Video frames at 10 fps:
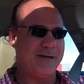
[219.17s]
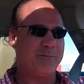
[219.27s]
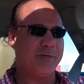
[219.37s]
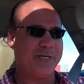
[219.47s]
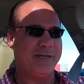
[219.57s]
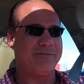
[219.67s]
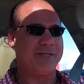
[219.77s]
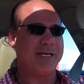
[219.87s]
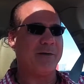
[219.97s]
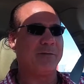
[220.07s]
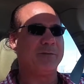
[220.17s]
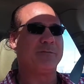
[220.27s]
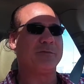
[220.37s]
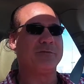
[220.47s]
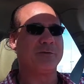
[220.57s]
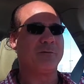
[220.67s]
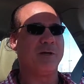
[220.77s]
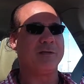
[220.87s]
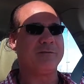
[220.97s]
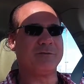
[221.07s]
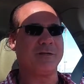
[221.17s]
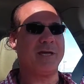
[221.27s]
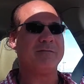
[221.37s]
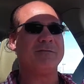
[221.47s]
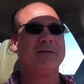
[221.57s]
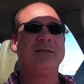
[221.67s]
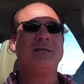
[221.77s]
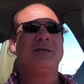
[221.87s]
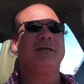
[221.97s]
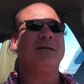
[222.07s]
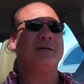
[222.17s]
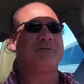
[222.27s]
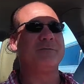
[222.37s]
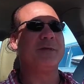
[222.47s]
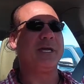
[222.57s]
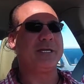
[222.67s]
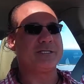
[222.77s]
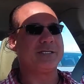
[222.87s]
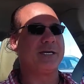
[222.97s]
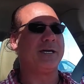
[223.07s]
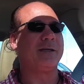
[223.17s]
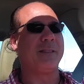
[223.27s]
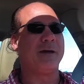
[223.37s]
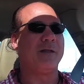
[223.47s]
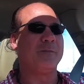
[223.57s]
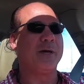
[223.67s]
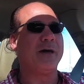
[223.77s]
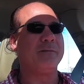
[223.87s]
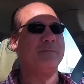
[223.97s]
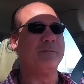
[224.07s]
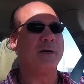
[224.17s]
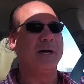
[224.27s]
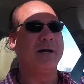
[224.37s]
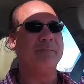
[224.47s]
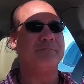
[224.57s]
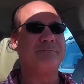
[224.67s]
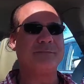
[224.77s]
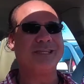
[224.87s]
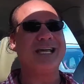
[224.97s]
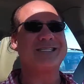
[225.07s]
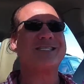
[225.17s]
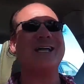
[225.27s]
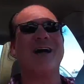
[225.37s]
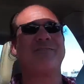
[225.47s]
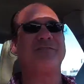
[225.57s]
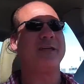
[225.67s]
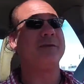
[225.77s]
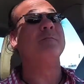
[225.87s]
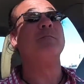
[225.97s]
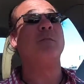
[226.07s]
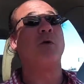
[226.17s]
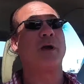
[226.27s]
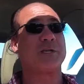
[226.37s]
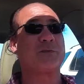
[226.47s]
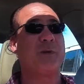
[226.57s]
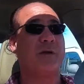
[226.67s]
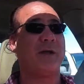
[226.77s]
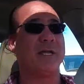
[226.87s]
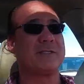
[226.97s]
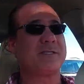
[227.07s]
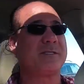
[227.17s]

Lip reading: belief that will improve the quality of your life. For me, it's all about less stuff and more experience.